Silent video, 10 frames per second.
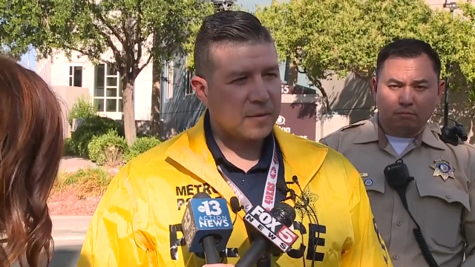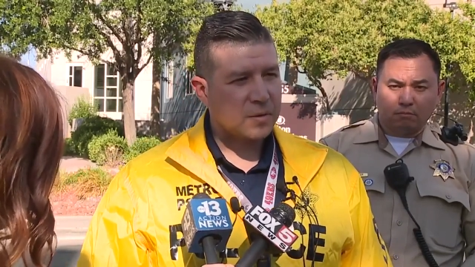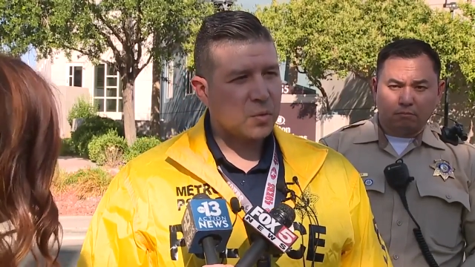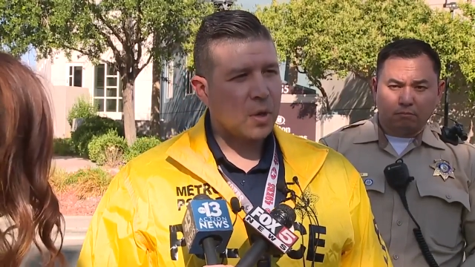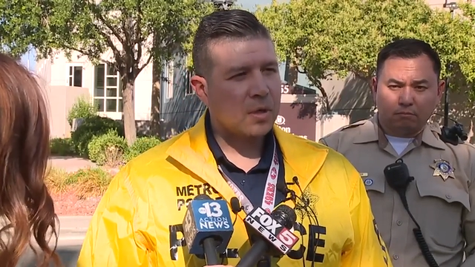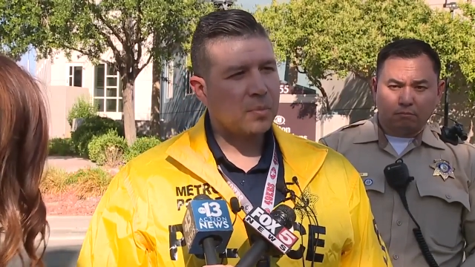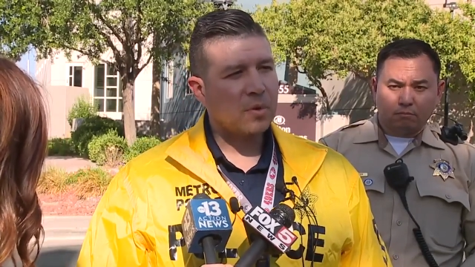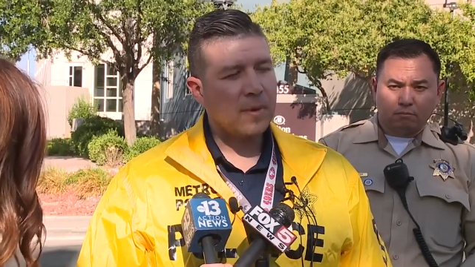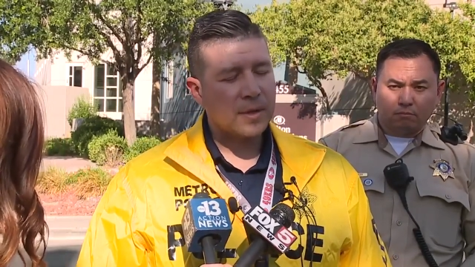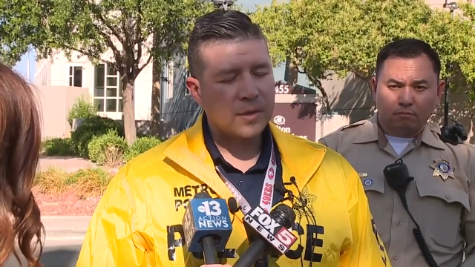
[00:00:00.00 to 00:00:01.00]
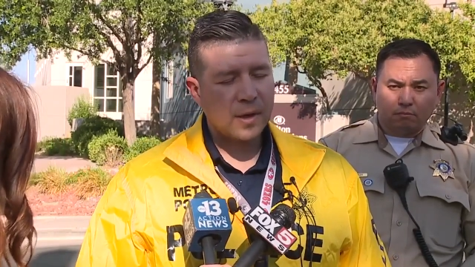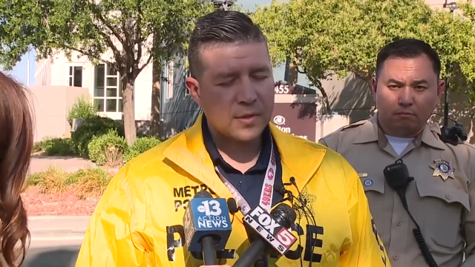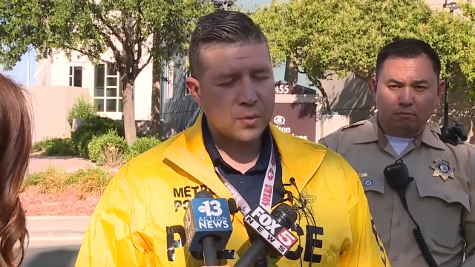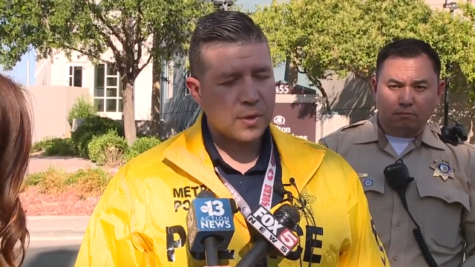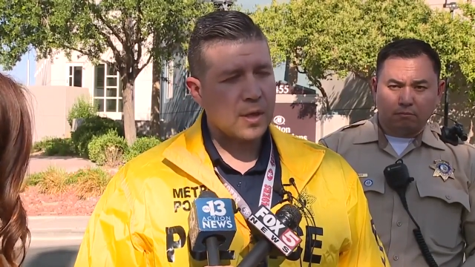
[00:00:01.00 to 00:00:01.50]
Speaker 1: Just wanted to provide you
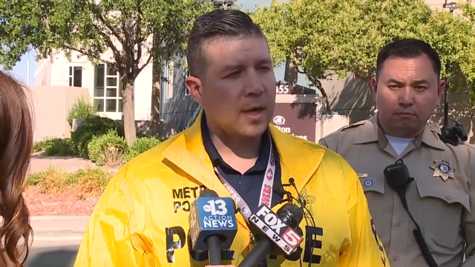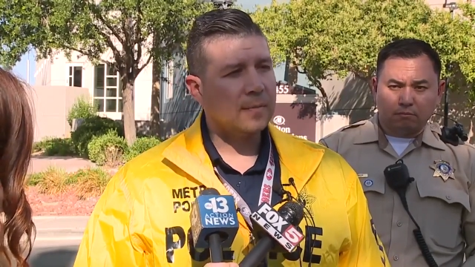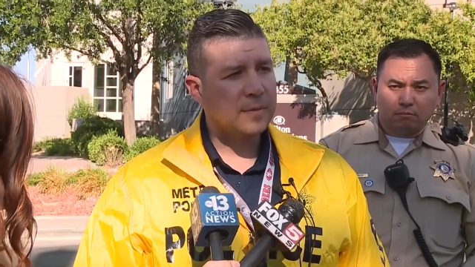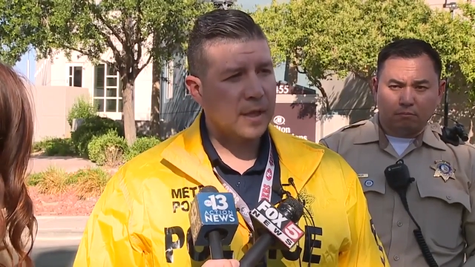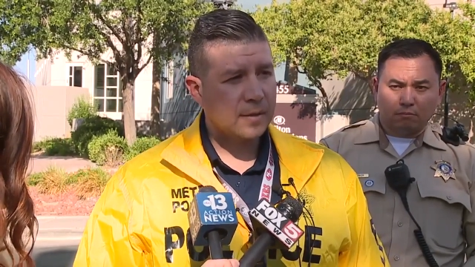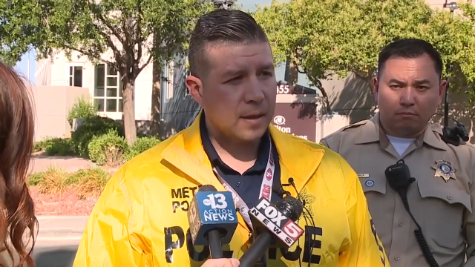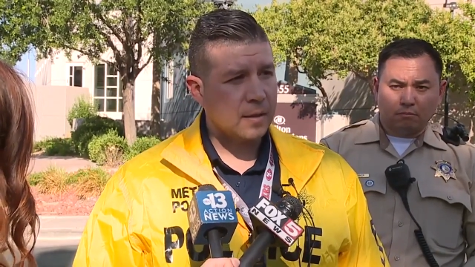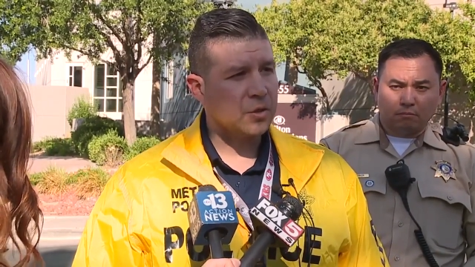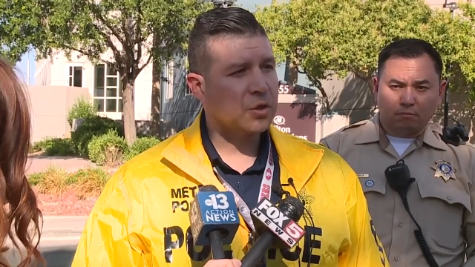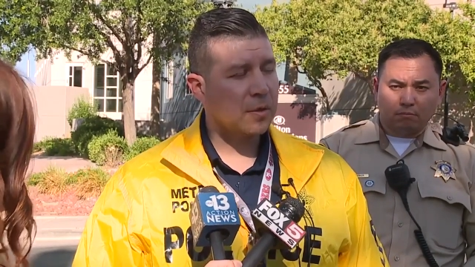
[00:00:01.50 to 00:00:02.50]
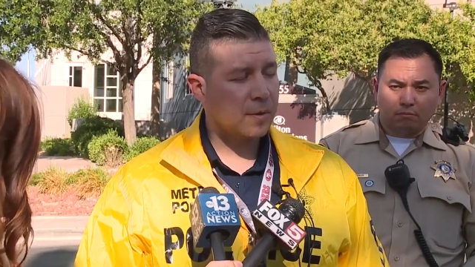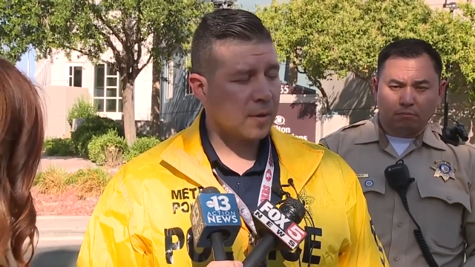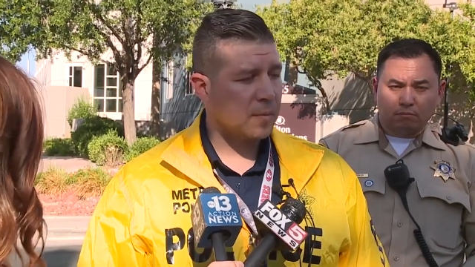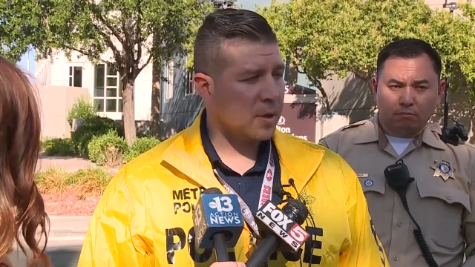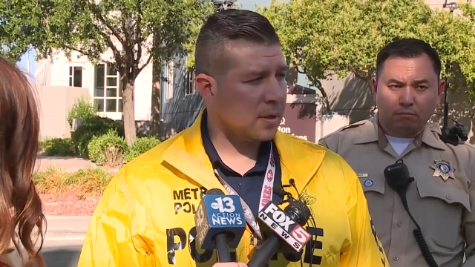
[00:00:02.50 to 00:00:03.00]
guys with an update and assure the
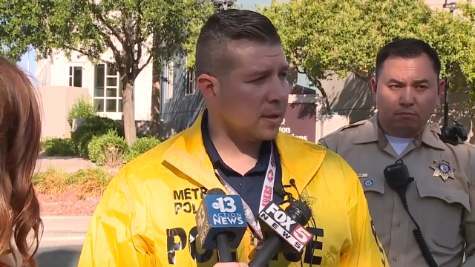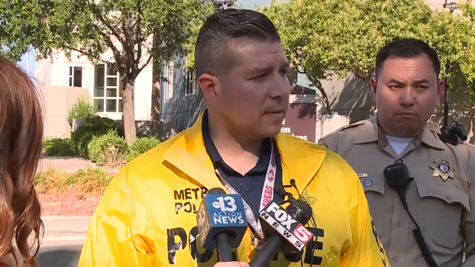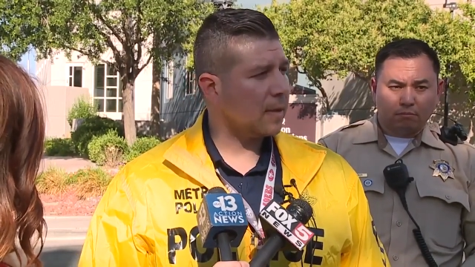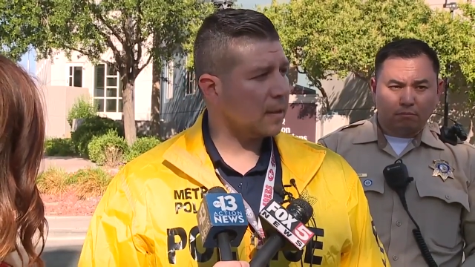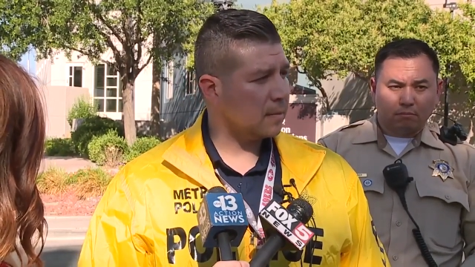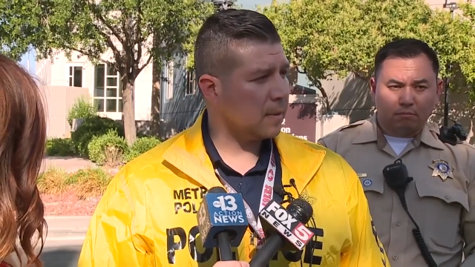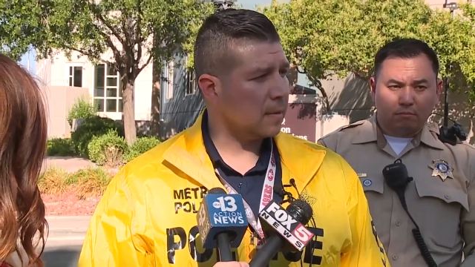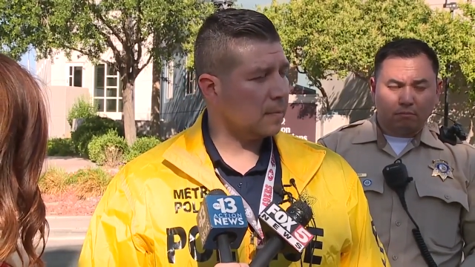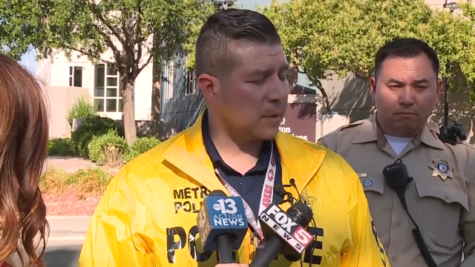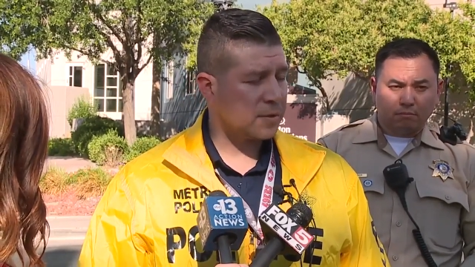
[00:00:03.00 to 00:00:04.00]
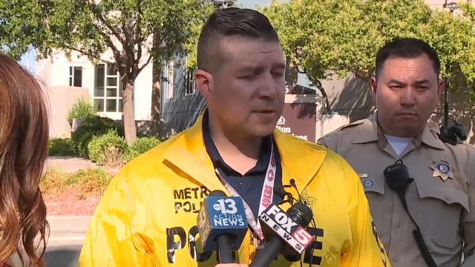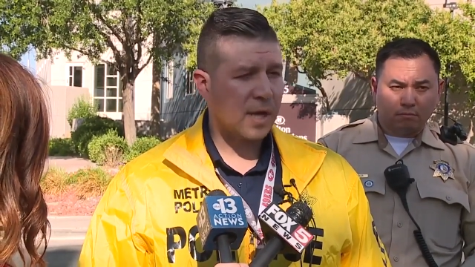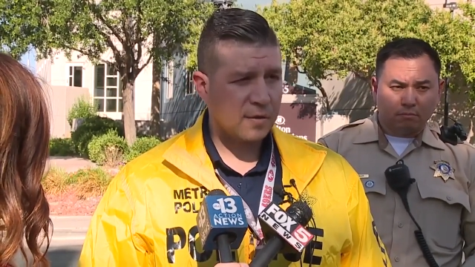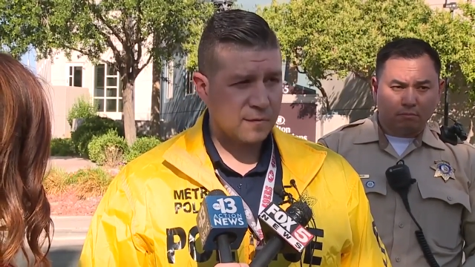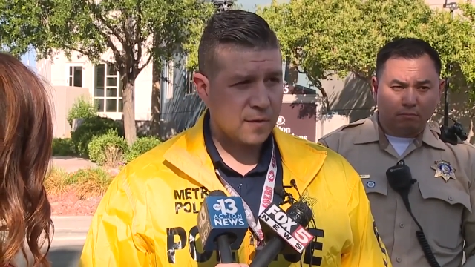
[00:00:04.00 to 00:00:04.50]
community that they're
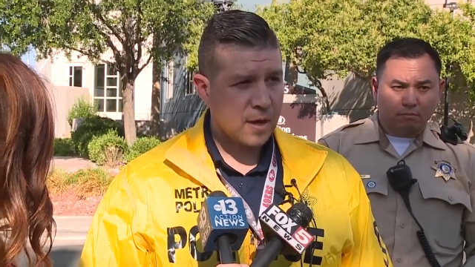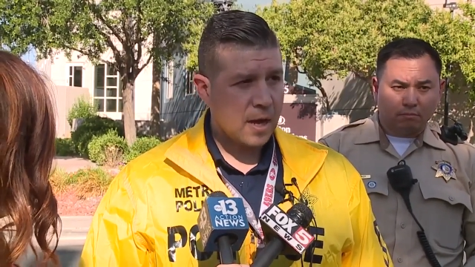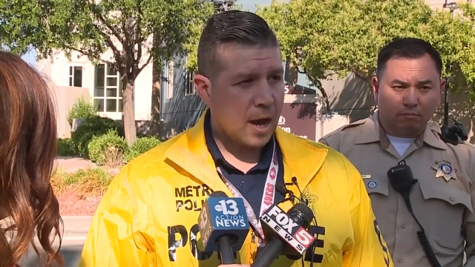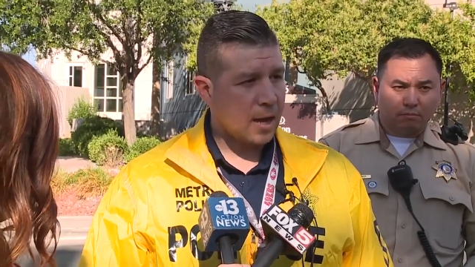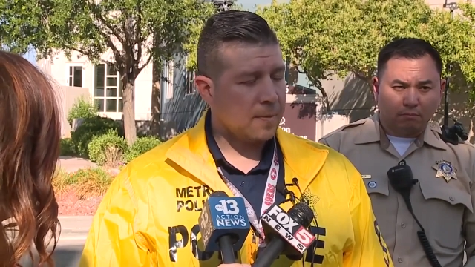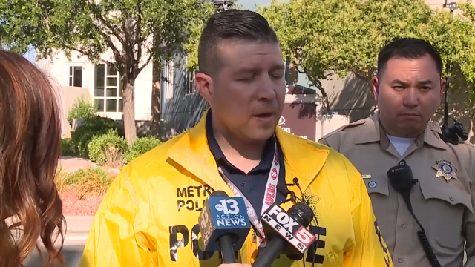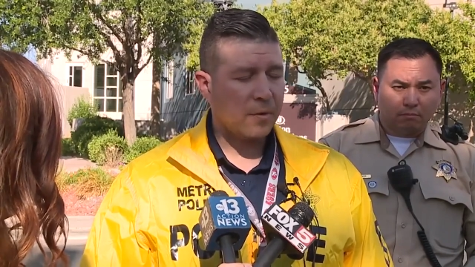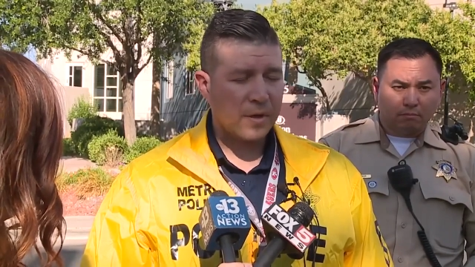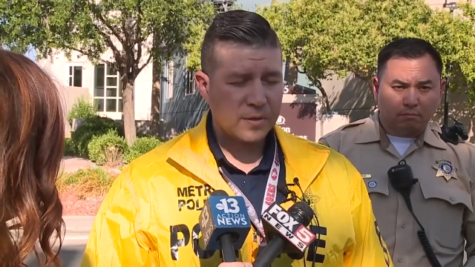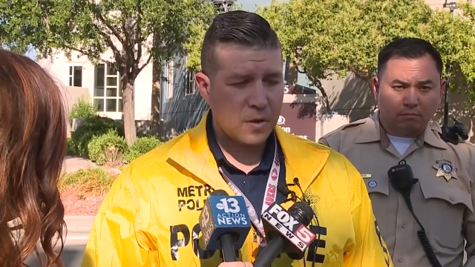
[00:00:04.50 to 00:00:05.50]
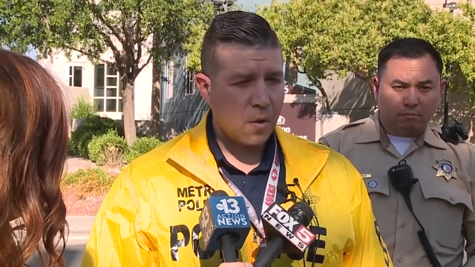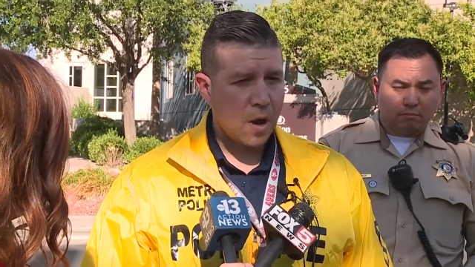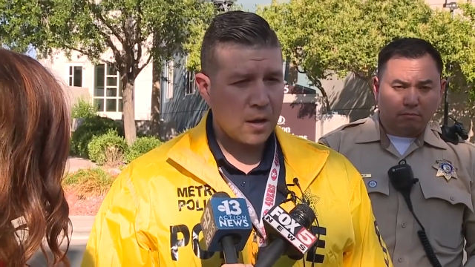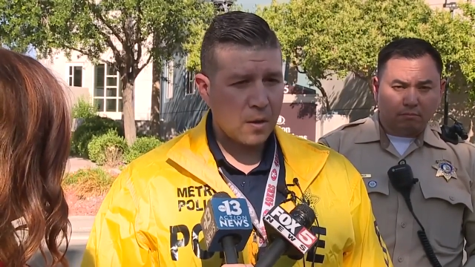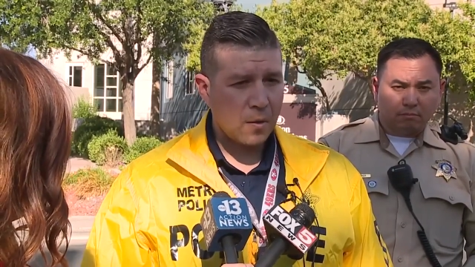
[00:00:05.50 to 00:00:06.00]
safe and there is no
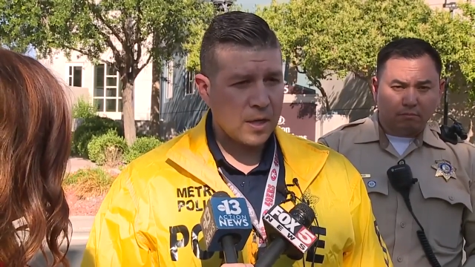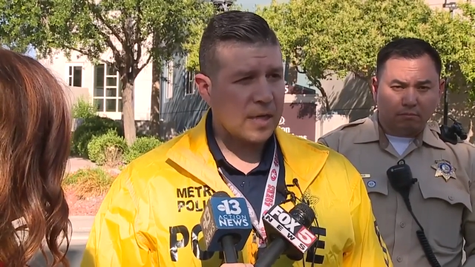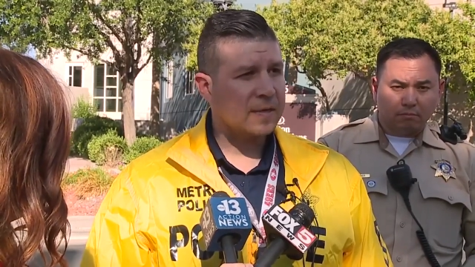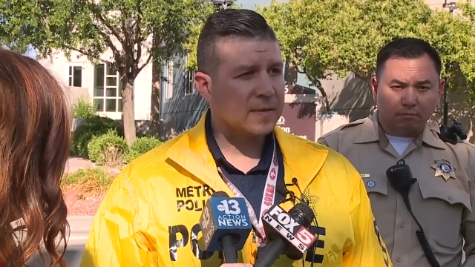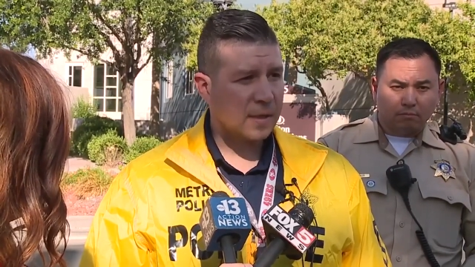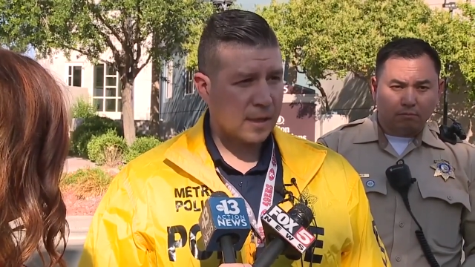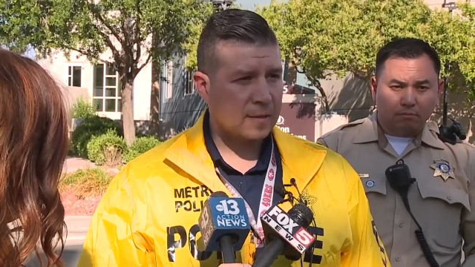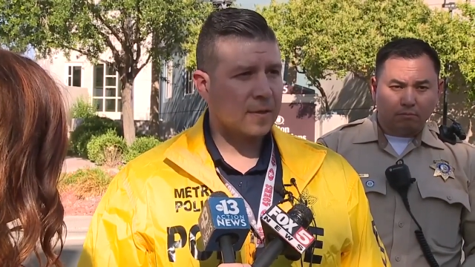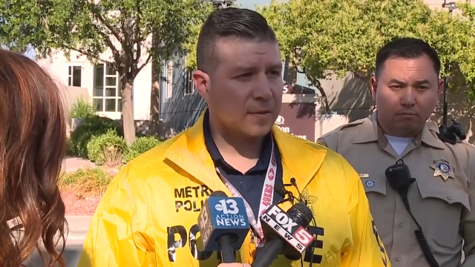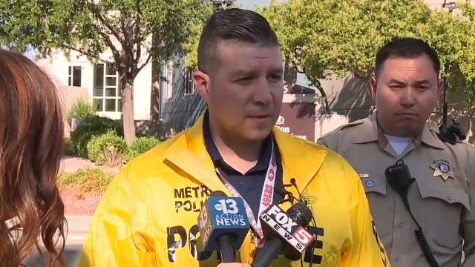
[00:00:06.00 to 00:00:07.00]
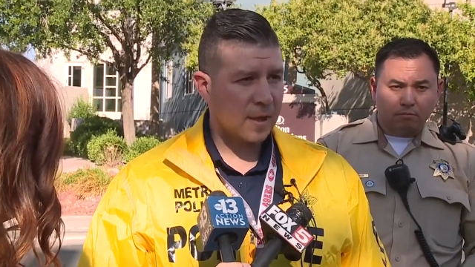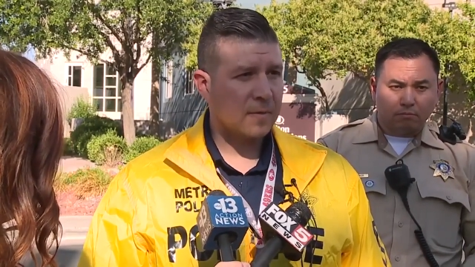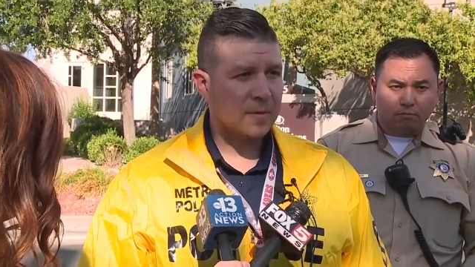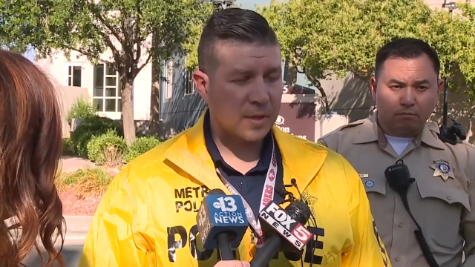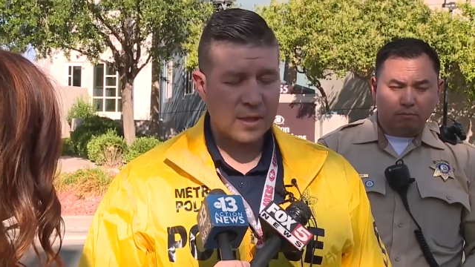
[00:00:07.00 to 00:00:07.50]
ongoing incident at this time. The
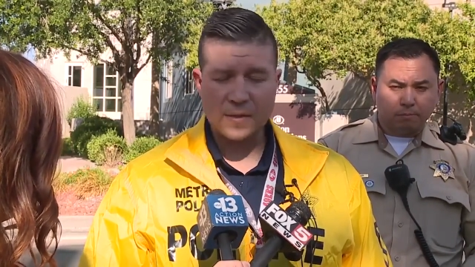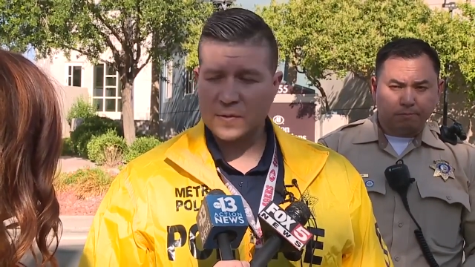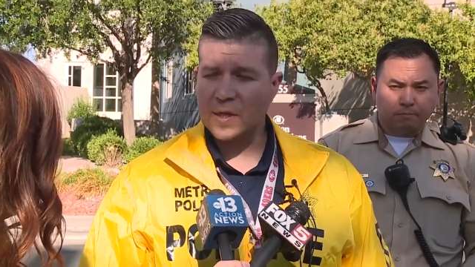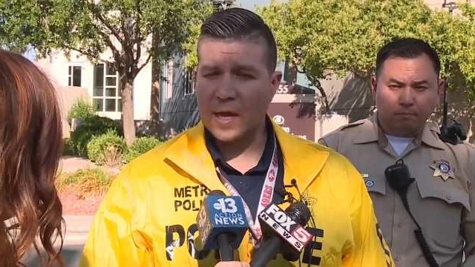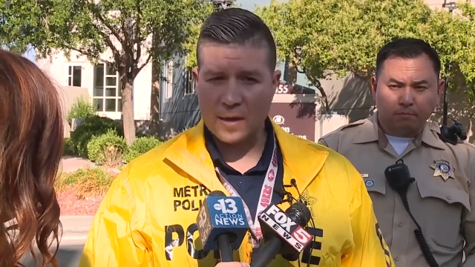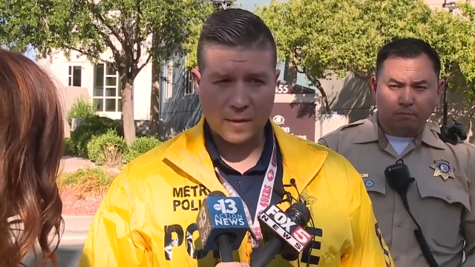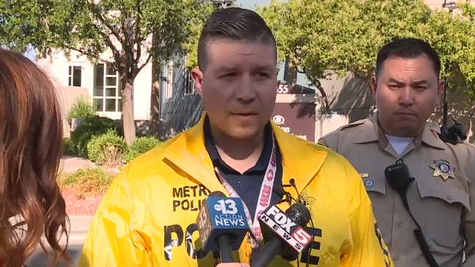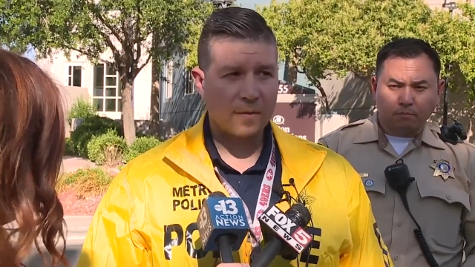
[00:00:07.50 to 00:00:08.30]
scene is static.